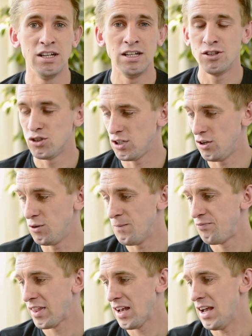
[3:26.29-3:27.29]
So
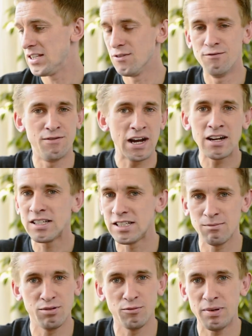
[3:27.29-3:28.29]
it's a very
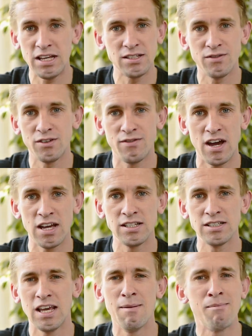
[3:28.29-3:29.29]
simple piece of
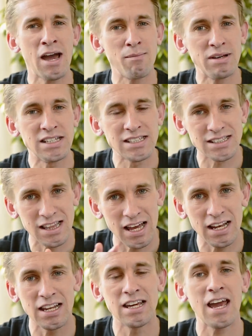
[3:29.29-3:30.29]
advice. It might be
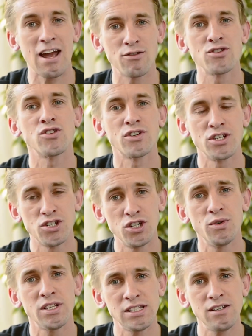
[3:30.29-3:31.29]
slightly
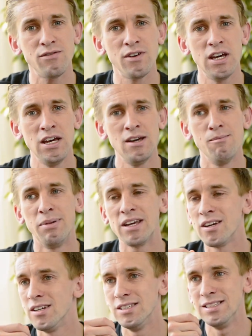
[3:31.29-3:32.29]
counterintuitive
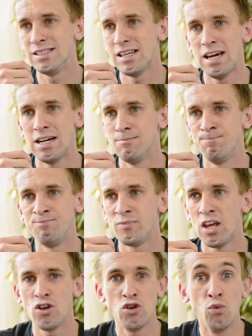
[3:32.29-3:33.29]
because
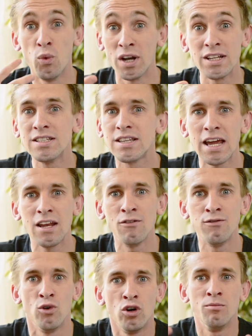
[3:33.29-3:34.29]
you want to stay
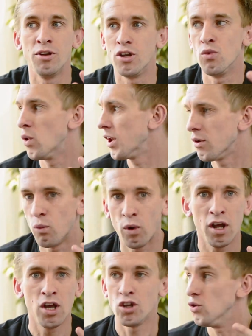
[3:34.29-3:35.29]
informed and you want
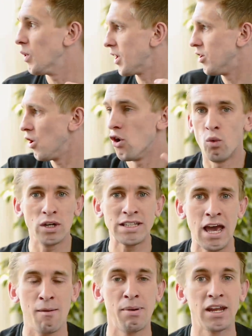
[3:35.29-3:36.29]
to know what's
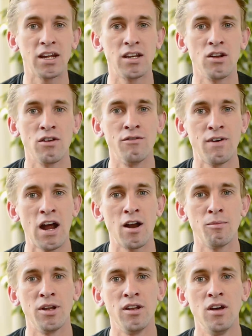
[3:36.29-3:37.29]
happening in your
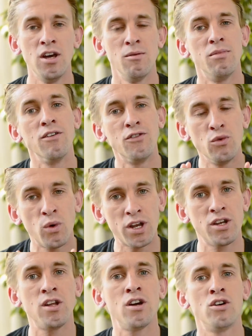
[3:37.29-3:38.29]
environment. But if you want to
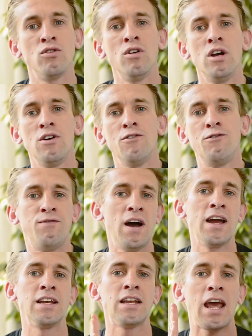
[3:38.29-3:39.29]
know,
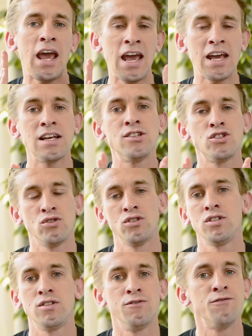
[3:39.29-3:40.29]
find a
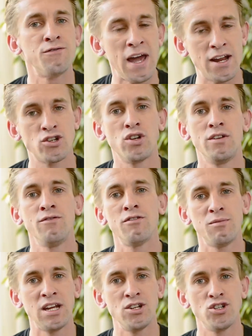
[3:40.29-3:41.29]
source of factual
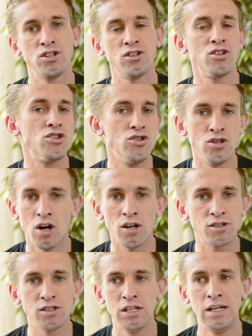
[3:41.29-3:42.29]
information that's
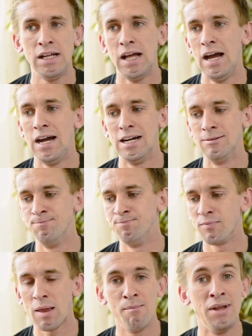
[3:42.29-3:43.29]
not
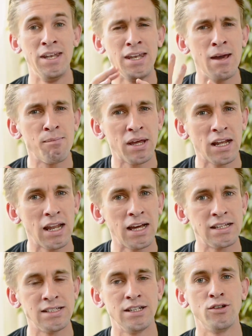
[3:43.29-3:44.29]

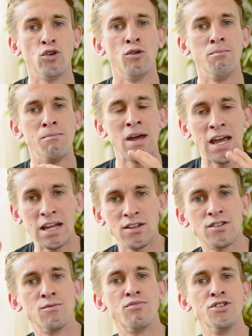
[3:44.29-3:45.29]
manipulated or made
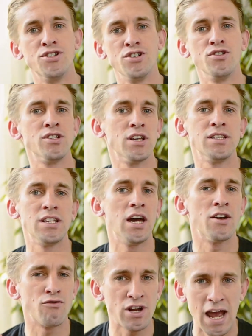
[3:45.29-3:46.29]
to produce a
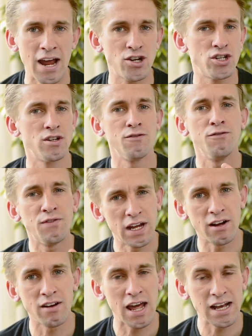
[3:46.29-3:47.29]
certain reaction of
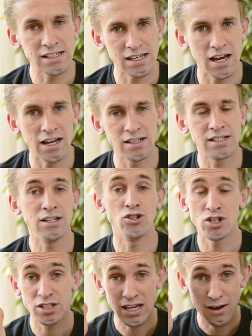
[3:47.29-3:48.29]
fear and anxiety.
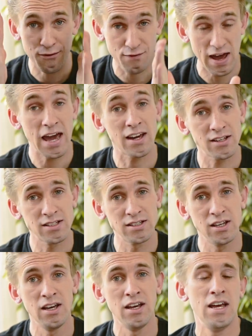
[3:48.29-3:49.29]
Just get facts
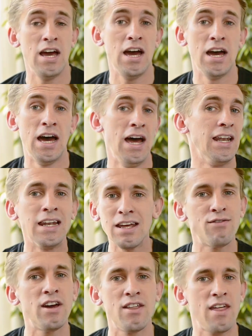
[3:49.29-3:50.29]
and
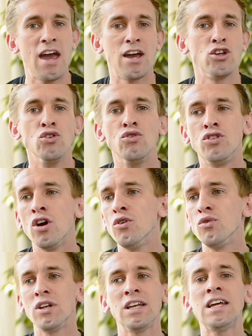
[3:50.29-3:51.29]
leave it at that. You
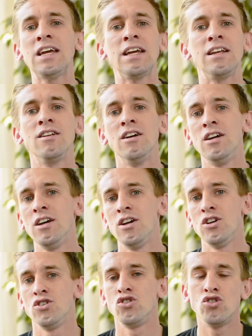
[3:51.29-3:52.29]
don't need
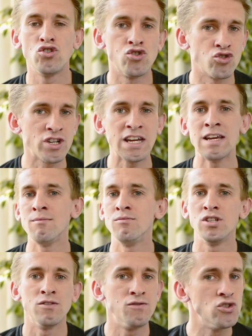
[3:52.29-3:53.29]

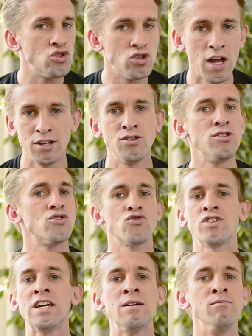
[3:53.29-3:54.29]
streams
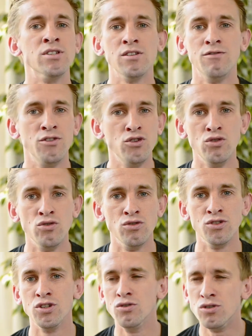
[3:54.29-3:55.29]
of
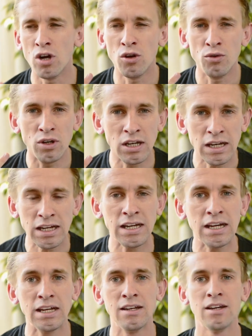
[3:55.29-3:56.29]
news. You don't
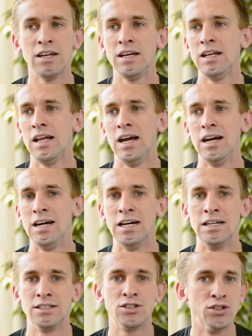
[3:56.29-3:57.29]
need
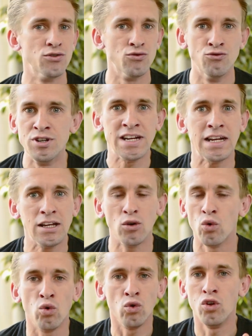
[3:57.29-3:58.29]
to read
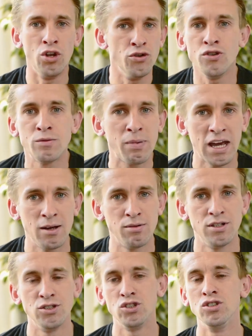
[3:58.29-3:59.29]
all the newspapers.